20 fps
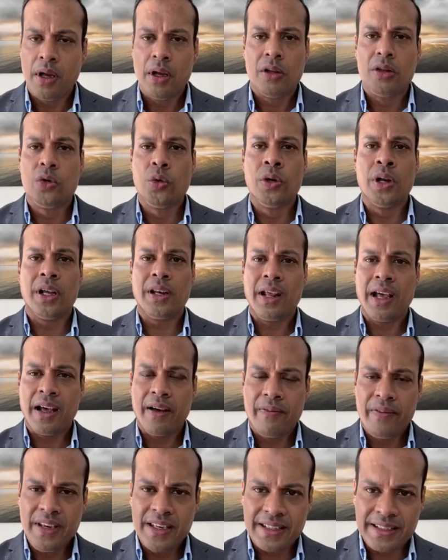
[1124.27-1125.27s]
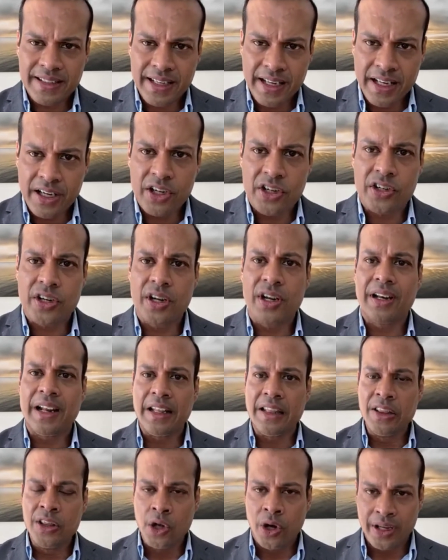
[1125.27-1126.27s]
do not have essential
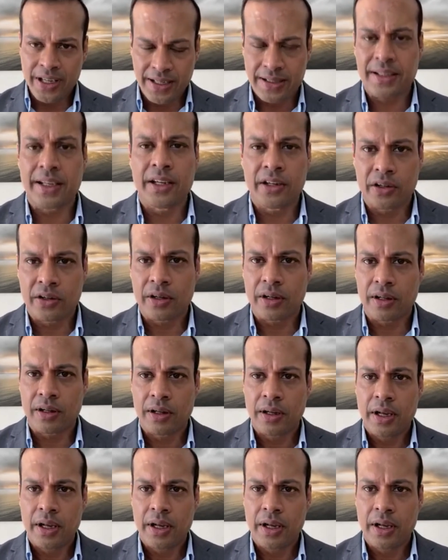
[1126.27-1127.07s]
and non-essential.